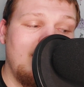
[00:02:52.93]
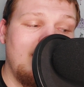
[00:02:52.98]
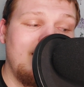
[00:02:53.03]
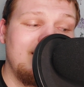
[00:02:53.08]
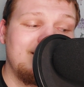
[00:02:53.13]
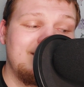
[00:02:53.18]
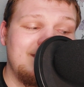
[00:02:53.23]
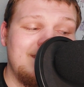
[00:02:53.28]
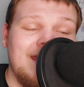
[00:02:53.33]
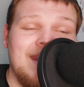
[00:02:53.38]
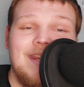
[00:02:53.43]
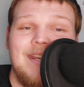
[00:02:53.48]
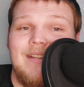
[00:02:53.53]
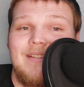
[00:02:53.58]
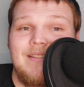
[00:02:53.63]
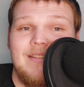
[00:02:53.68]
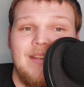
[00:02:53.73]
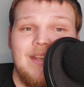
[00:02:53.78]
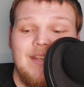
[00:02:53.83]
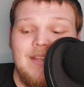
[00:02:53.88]

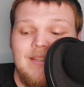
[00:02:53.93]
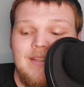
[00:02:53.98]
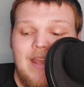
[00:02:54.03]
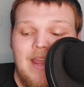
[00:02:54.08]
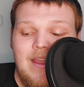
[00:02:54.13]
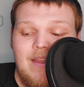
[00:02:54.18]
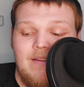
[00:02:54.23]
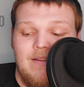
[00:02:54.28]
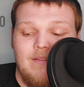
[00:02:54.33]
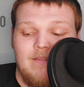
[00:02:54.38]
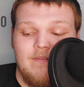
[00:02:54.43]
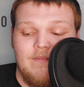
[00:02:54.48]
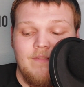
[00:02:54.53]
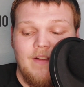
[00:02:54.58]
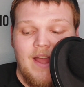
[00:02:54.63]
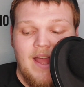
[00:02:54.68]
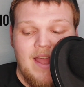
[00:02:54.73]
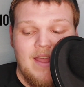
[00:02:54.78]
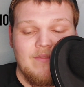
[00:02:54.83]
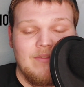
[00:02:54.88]
Aesthetics is a
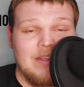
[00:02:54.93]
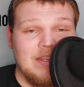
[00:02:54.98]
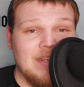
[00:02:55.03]
5.